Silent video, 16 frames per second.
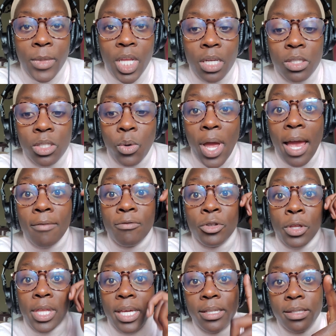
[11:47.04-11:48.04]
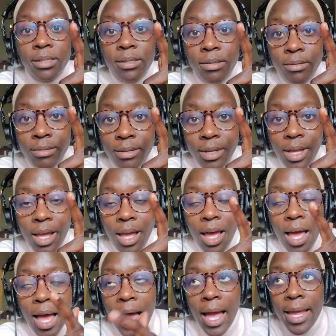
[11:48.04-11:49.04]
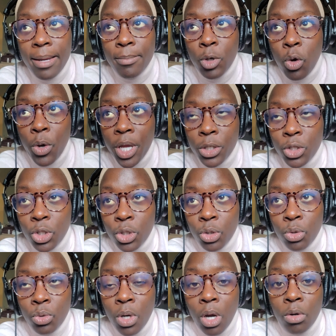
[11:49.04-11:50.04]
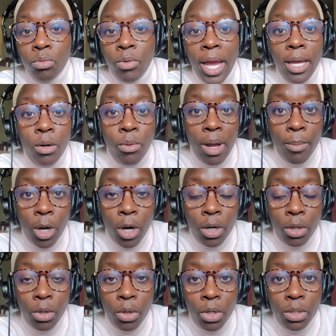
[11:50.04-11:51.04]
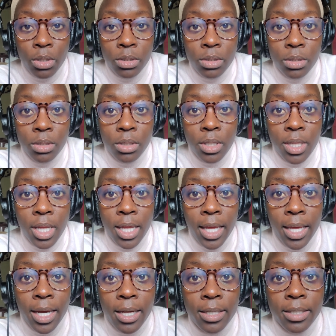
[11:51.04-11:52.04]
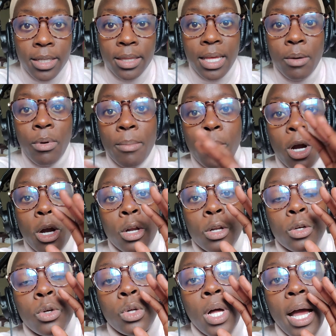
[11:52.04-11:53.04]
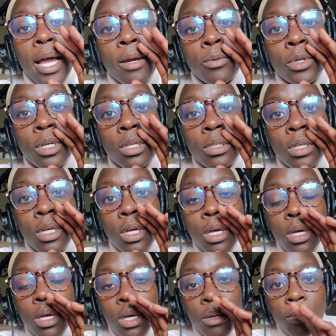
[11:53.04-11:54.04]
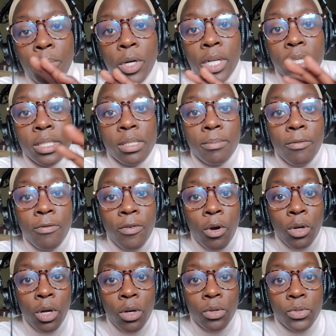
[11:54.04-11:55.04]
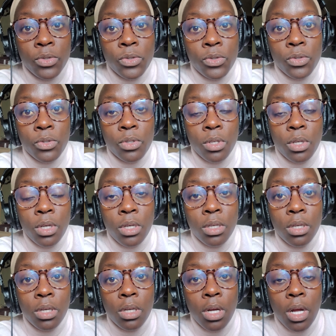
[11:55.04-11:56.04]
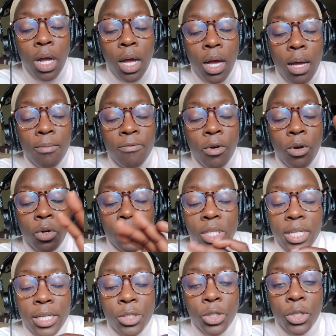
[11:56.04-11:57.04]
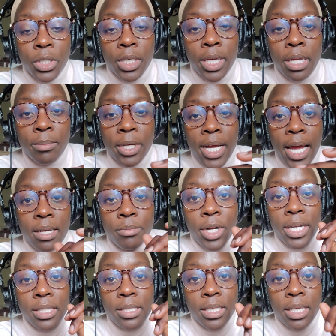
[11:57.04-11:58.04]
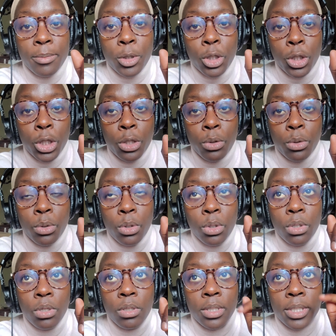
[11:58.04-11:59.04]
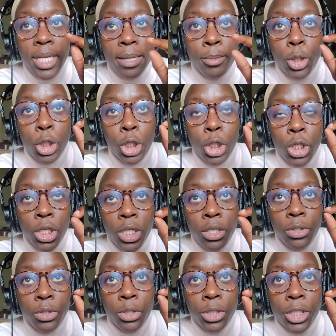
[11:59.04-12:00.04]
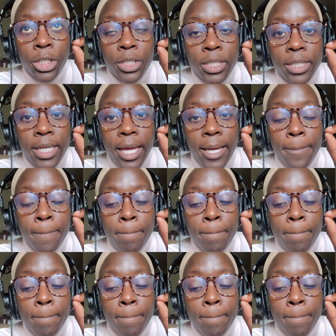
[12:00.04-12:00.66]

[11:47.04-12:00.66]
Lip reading: So after this, I am going to write a web article, and in that web article, I will put in some photos that I took in Ma'Khia Bryant's neighborhood earlier today.